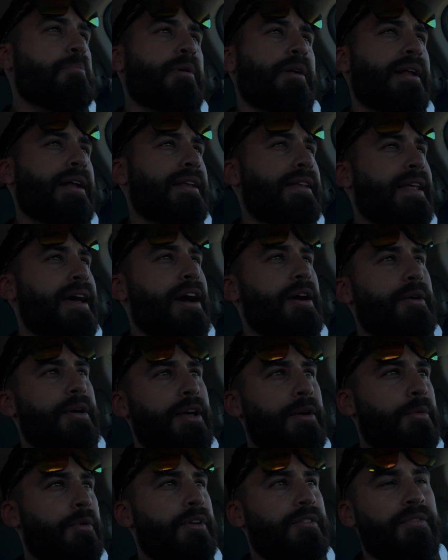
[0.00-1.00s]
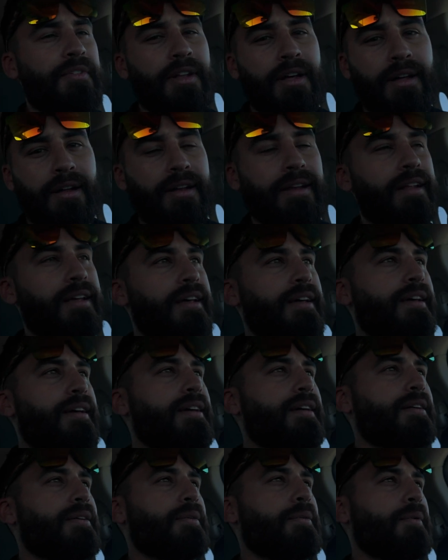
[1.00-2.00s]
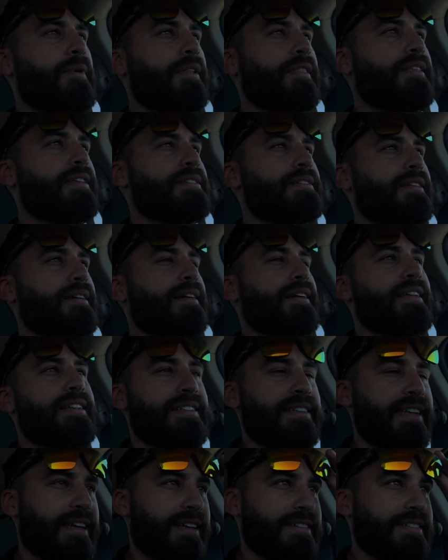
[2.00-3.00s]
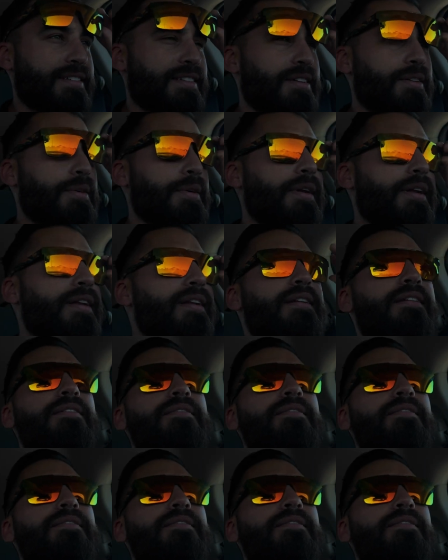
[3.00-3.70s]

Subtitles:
but I doubt it would have done what this intake is doing.